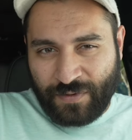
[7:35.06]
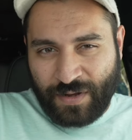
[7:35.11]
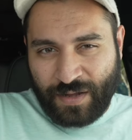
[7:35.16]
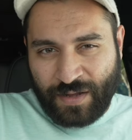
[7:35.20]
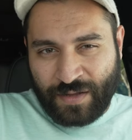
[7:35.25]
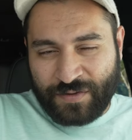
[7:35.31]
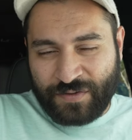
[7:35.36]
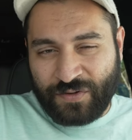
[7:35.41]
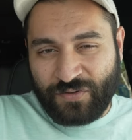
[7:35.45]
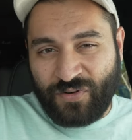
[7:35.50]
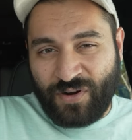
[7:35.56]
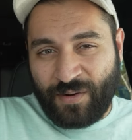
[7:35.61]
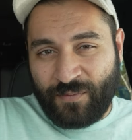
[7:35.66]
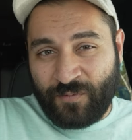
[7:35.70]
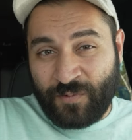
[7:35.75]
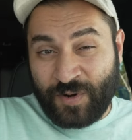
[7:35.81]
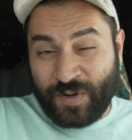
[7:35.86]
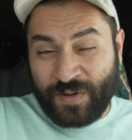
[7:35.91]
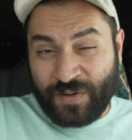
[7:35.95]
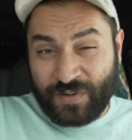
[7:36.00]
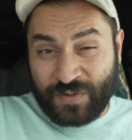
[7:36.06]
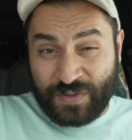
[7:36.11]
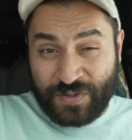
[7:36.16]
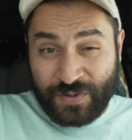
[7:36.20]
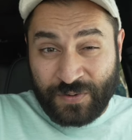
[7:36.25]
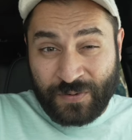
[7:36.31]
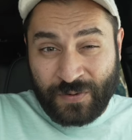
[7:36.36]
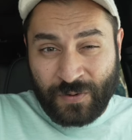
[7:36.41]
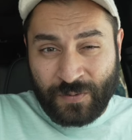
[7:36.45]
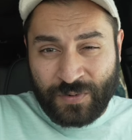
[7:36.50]
Instagram Reels,
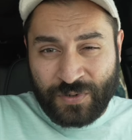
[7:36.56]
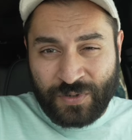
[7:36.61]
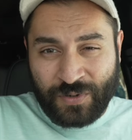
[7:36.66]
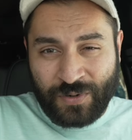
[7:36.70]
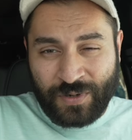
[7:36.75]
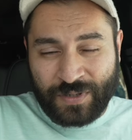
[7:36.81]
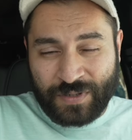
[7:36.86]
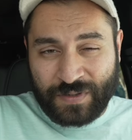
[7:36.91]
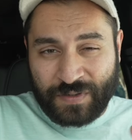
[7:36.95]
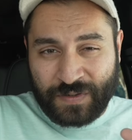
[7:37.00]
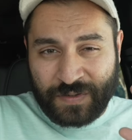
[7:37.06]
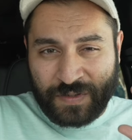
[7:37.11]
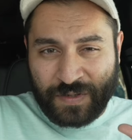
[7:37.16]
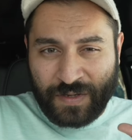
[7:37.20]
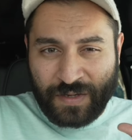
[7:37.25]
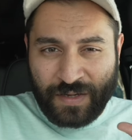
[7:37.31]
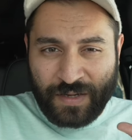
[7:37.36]
YouTube Shorts